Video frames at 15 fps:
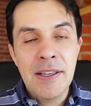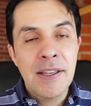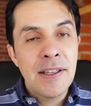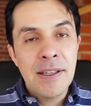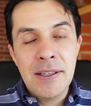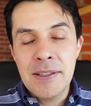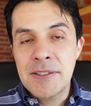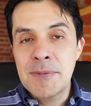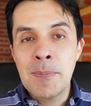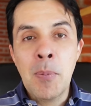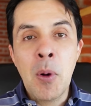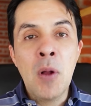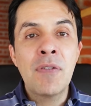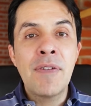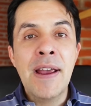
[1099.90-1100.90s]
a
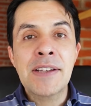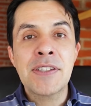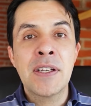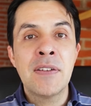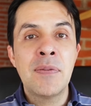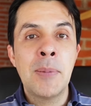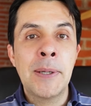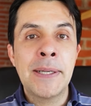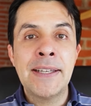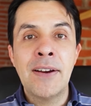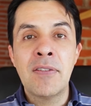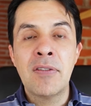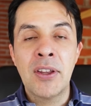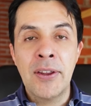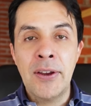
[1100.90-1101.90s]
small fraction of money
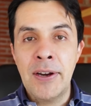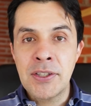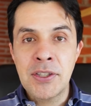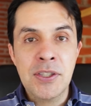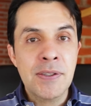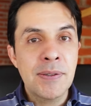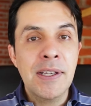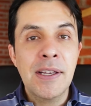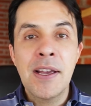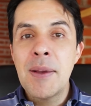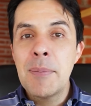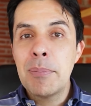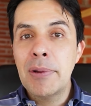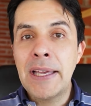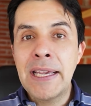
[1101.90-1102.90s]
over there and just
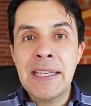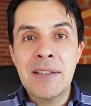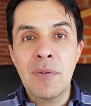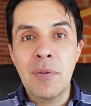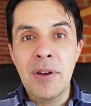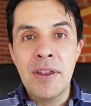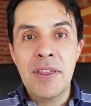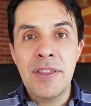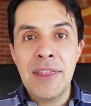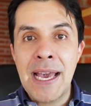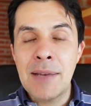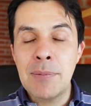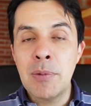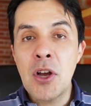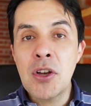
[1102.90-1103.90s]
played with
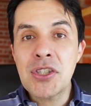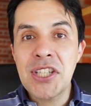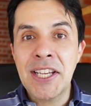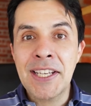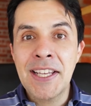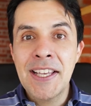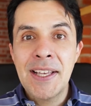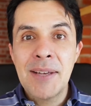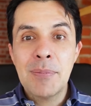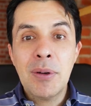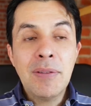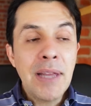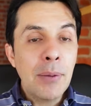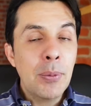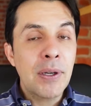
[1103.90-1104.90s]
that blockchain,
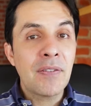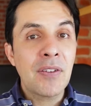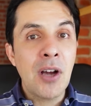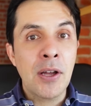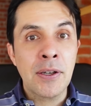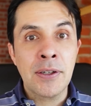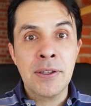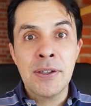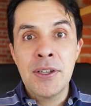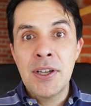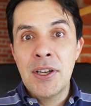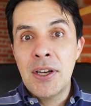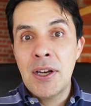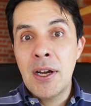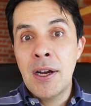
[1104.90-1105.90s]
probably I would have gotten
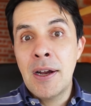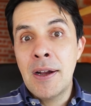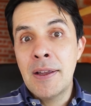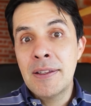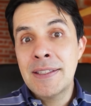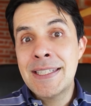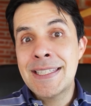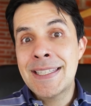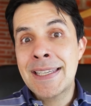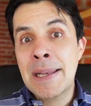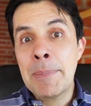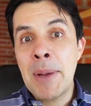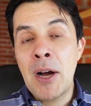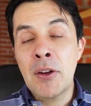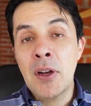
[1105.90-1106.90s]
a decent
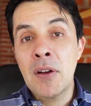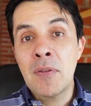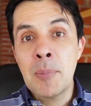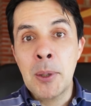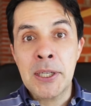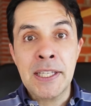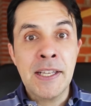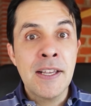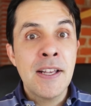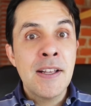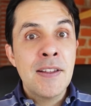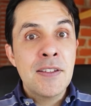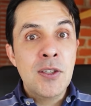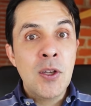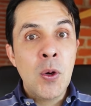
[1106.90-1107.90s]
amount of money.
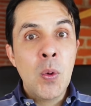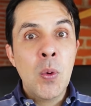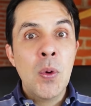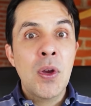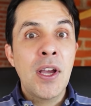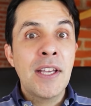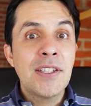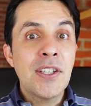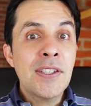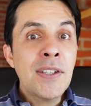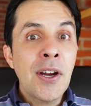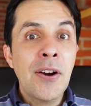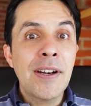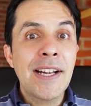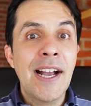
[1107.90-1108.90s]
So it doesn't
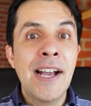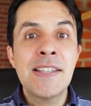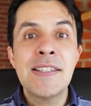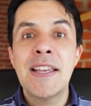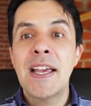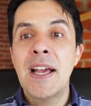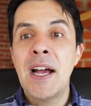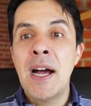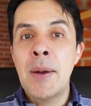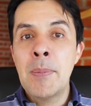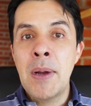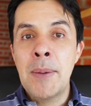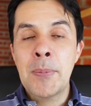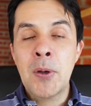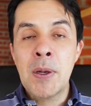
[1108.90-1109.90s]
hurt, guys. Um,
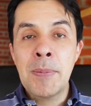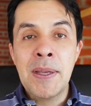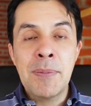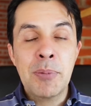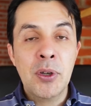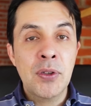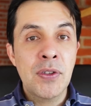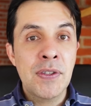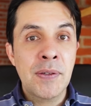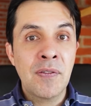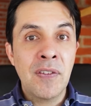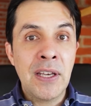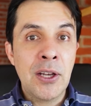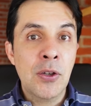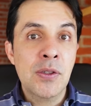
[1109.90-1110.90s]
I'm going to be producing
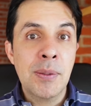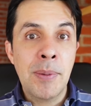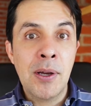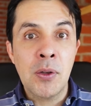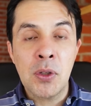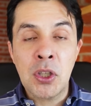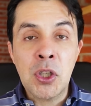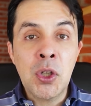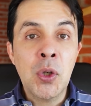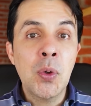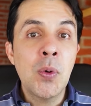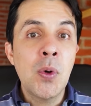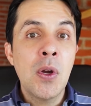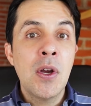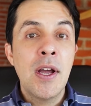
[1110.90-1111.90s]
videos about
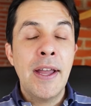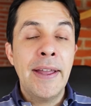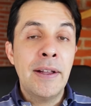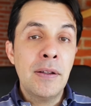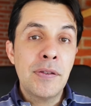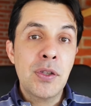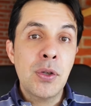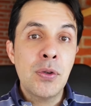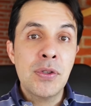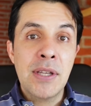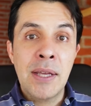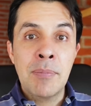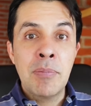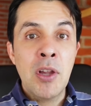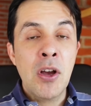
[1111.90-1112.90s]
new L2s
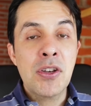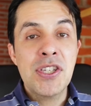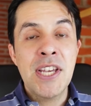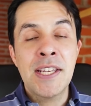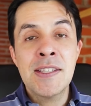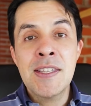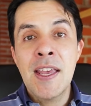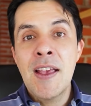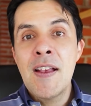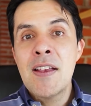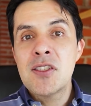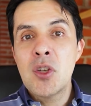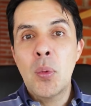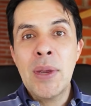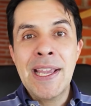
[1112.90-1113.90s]
and blockchains
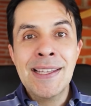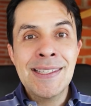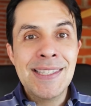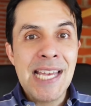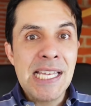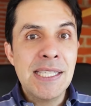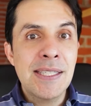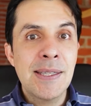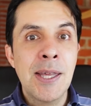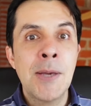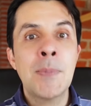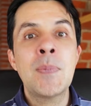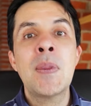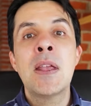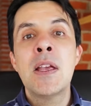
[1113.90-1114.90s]
so we can test
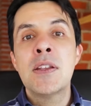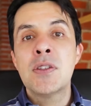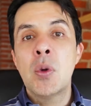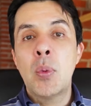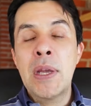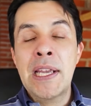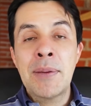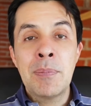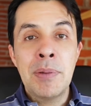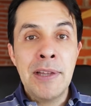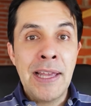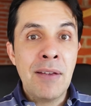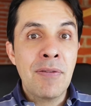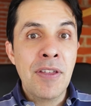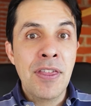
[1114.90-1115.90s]
them, so we can
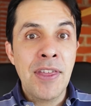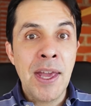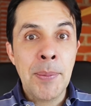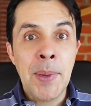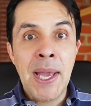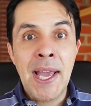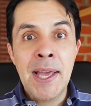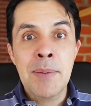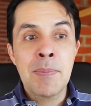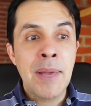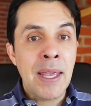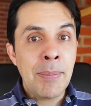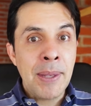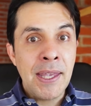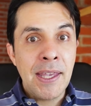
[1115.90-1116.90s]
play with them, and
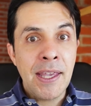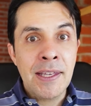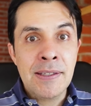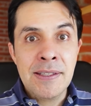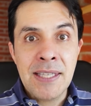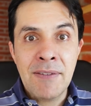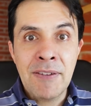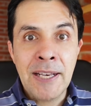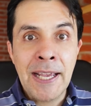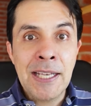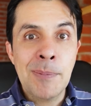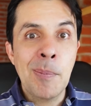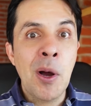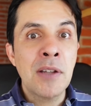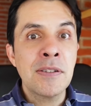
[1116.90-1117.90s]
maybe in seven, eight
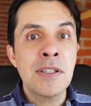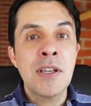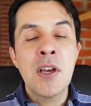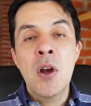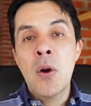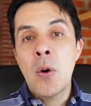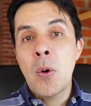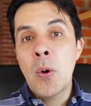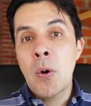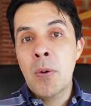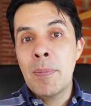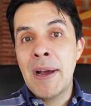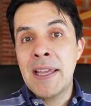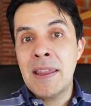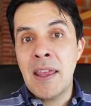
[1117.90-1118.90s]
months or
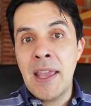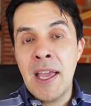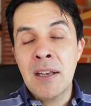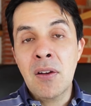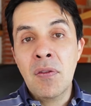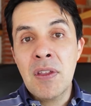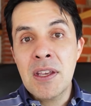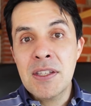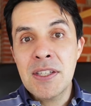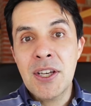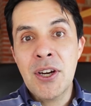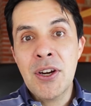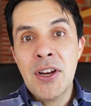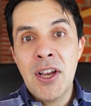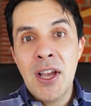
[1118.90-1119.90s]
by the end of this
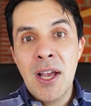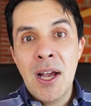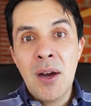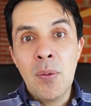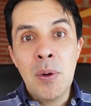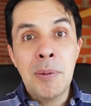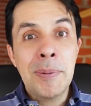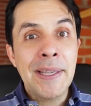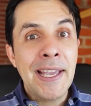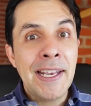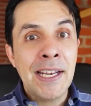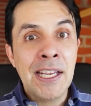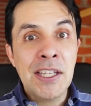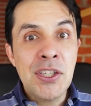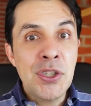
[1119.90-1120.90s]
year, we'll be
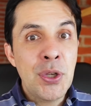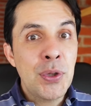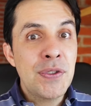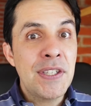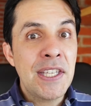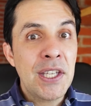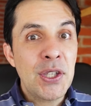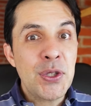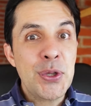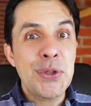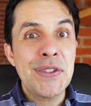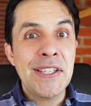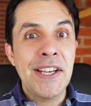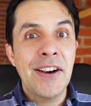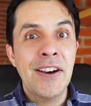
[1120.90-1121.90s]
getting juicy,
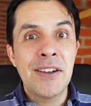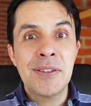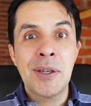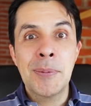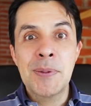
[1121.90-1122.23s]
juicy airdrops